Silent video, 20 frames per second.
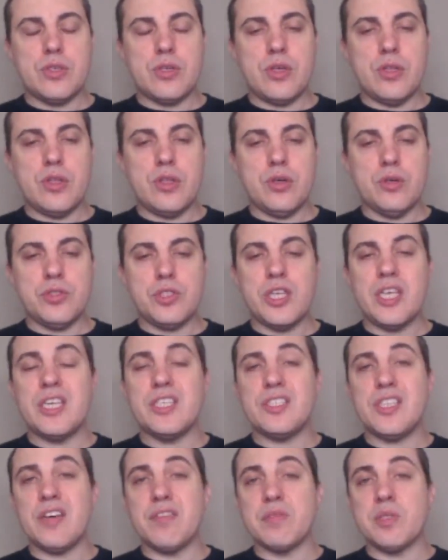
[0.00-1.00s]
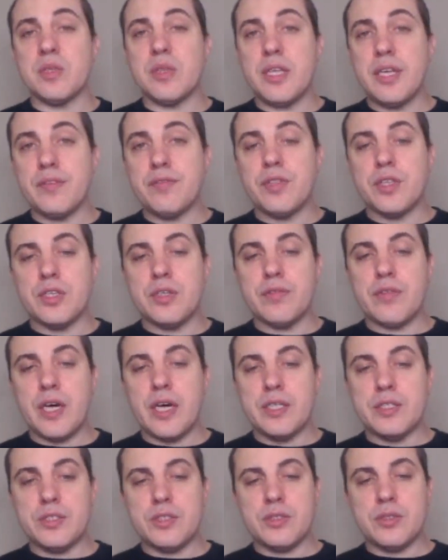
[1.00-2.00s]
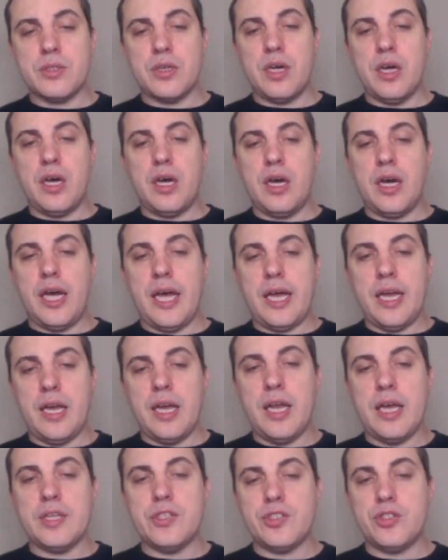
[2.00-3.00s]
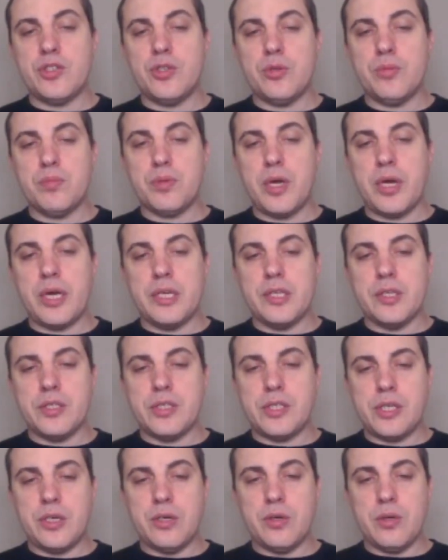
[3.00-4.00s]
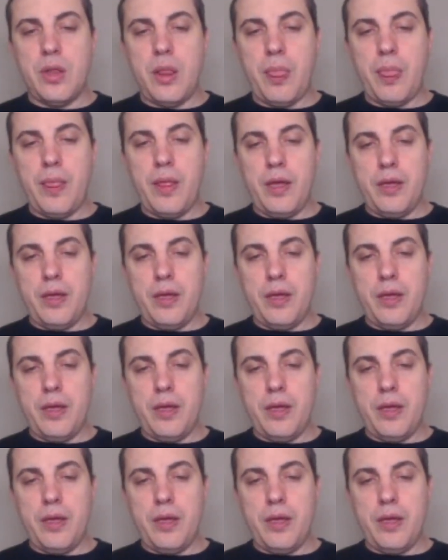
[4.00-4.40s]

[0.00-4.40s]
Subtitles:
those keys never leave the device unless you break the seal.